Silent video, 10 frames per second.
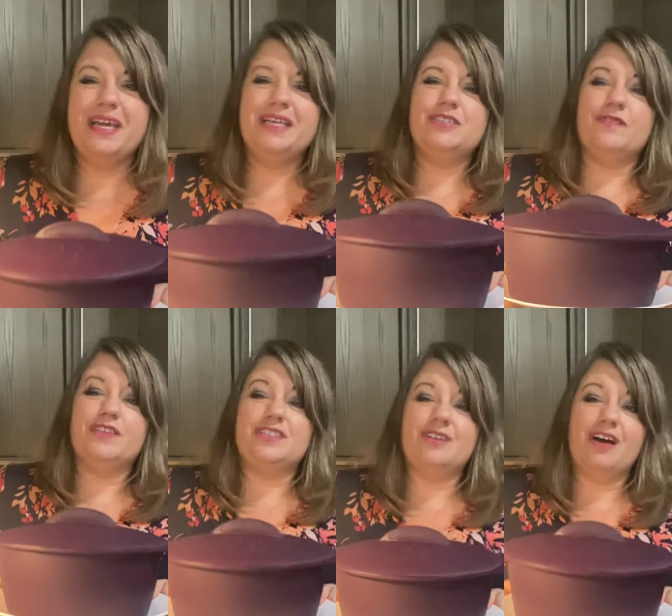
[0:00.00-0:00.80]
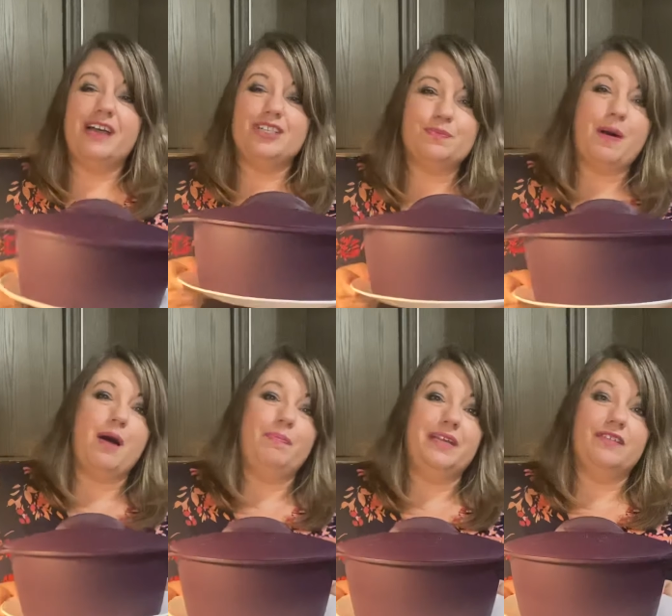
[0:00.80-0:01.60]
So if it's not, just
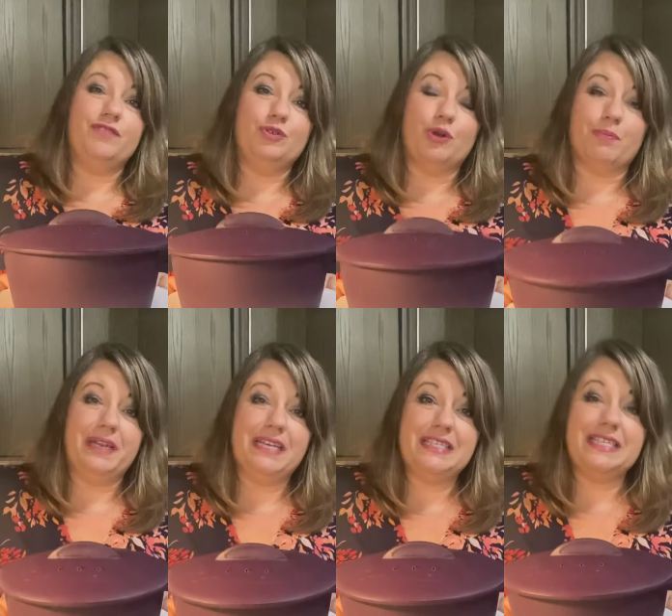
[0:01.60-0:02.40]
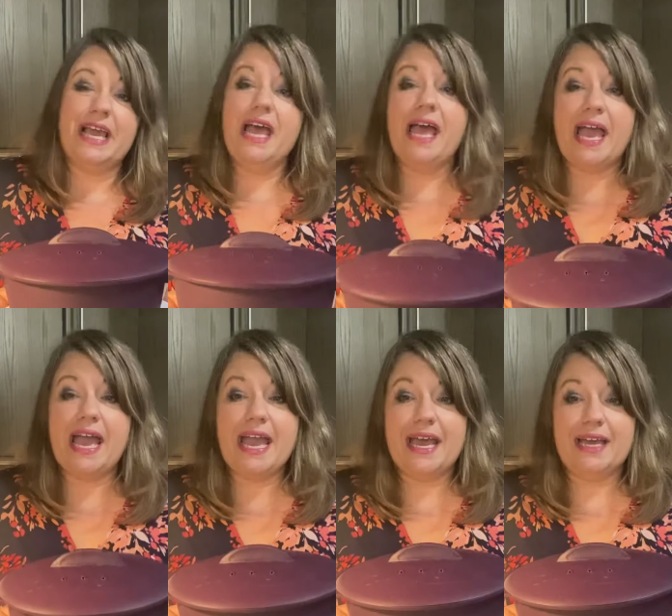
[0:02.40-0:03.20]
pop it in a few more minutes.
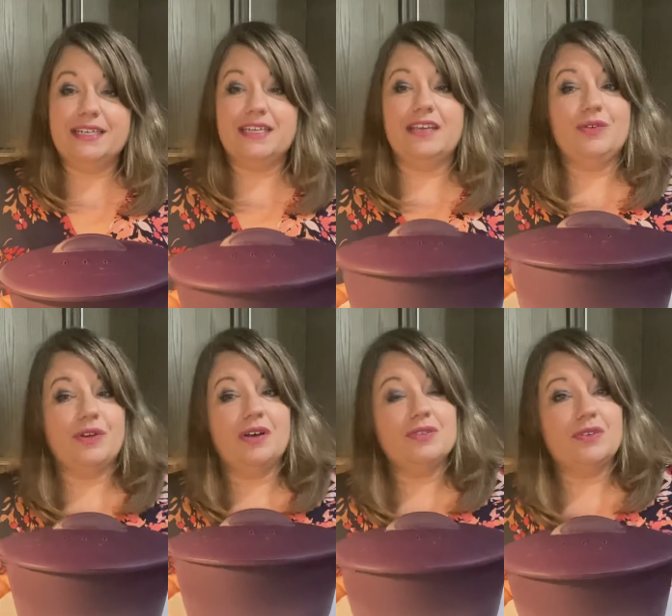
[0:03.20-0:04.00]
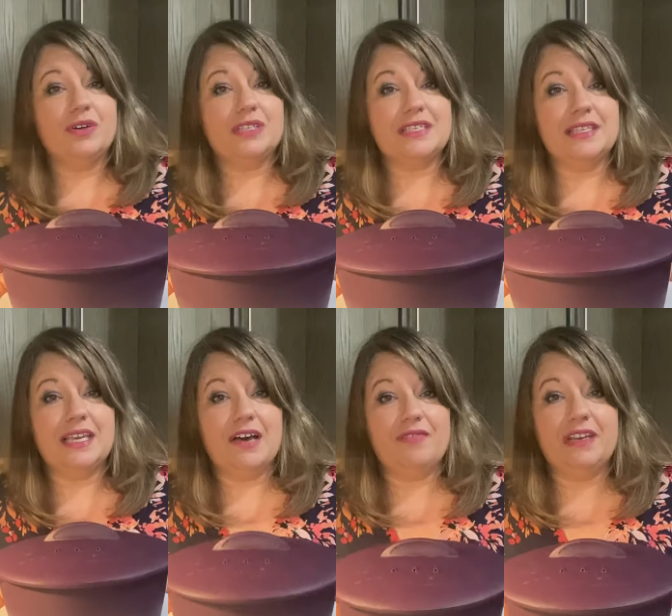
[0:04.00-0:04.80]
And you can also cook this in
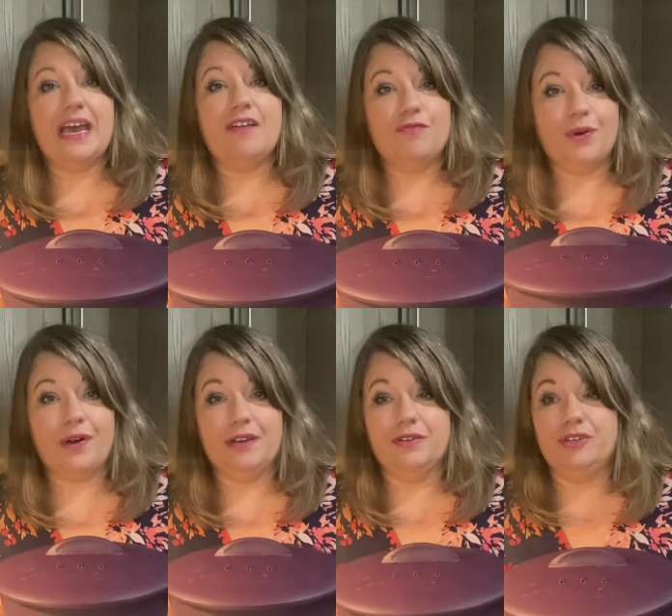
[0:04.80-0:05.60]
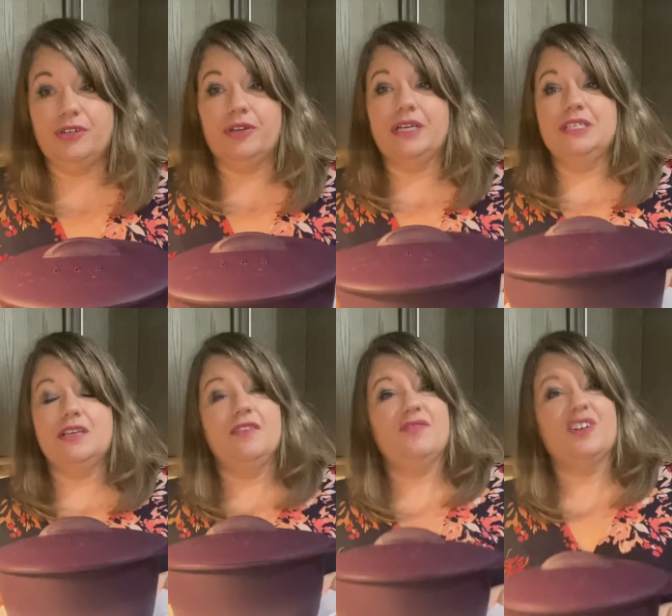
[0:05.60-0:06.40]
the oven at 400 degrees
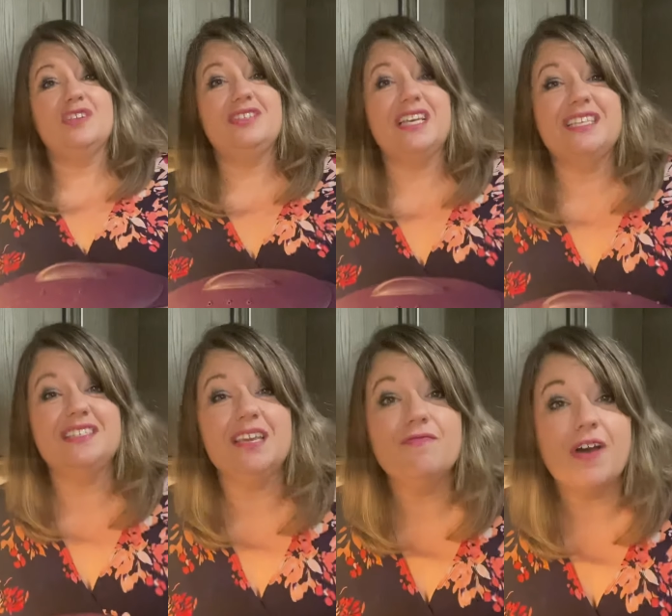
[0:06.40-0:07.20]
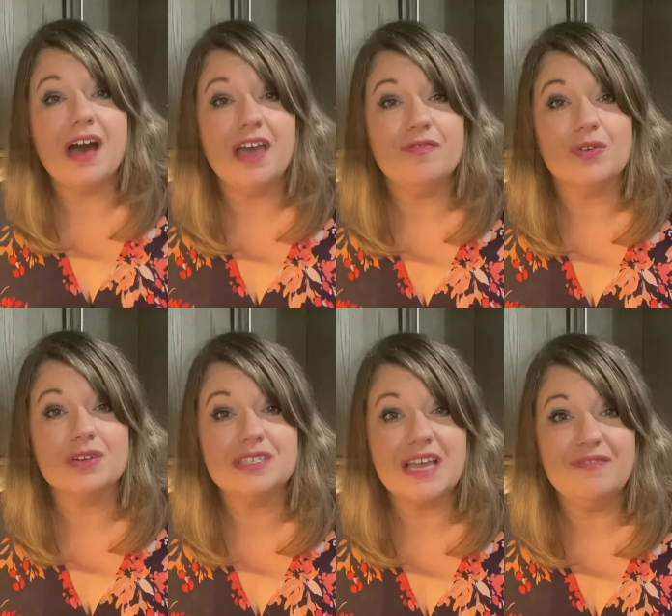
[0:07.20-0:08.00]
for 65 or
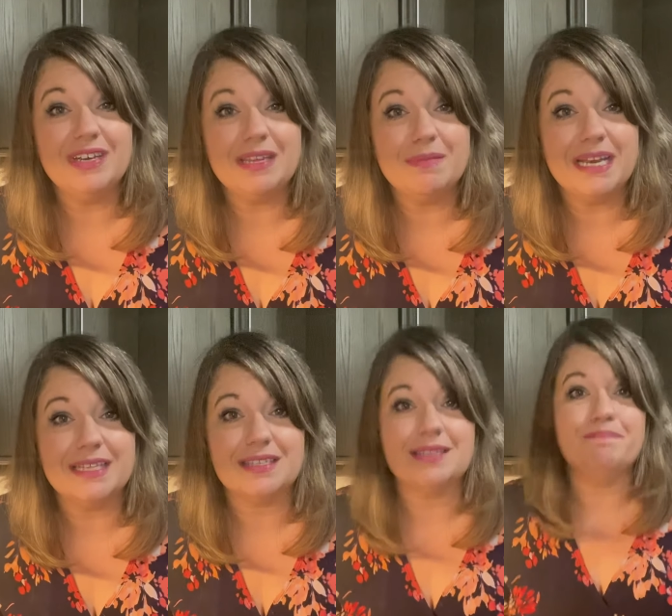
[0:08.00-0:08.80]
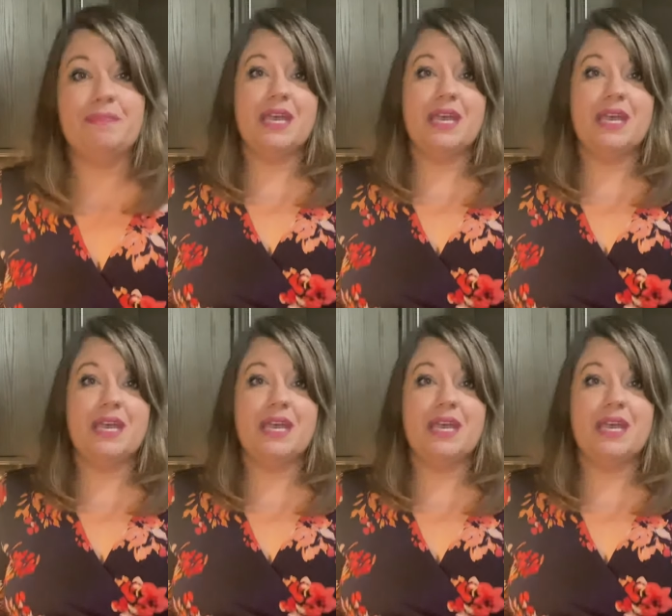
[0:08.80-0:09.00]
70 minutes.